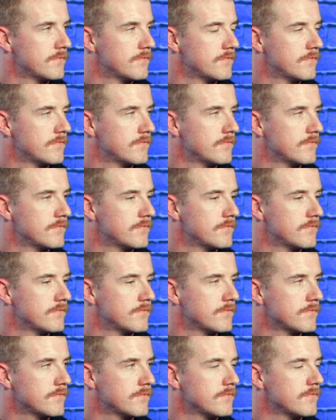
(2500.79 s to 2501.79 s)

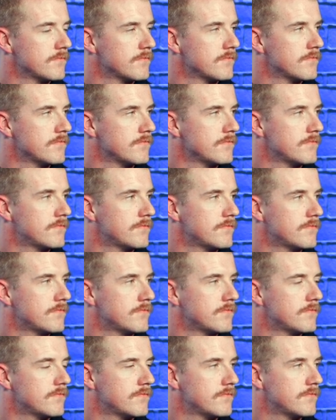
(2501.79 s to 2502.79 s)

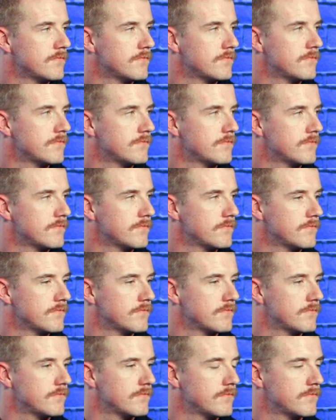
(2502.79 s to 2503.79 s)

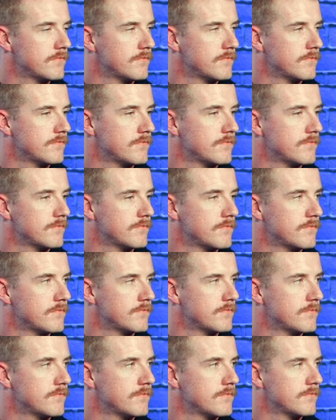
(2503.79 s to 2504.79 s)

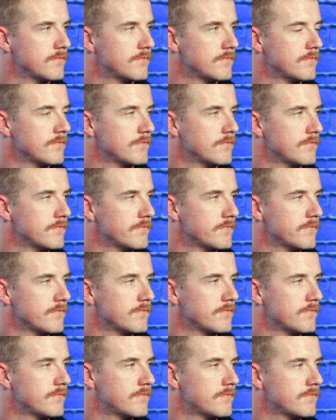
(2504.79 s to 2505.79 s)

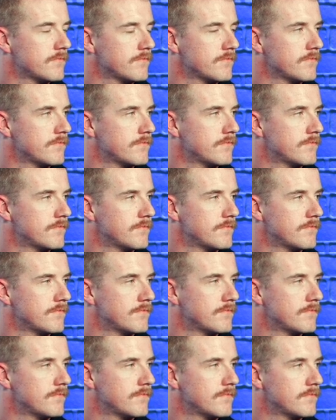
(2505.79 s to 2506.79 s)

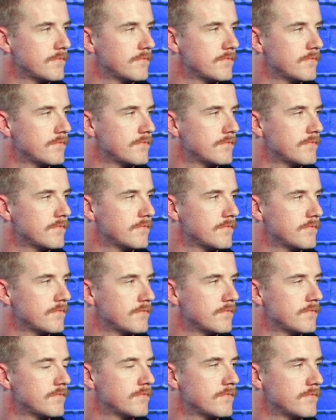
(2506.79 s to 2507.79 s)

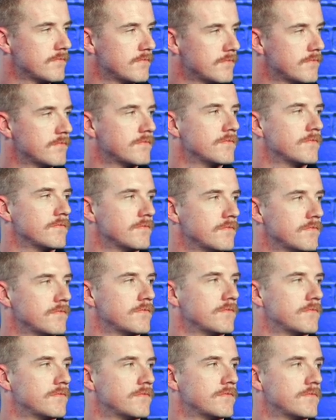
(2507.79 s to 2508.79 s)

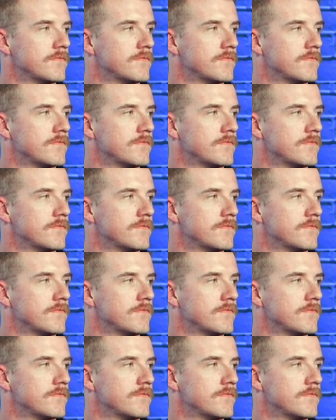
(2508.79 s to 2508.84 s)
This person isn't speaking.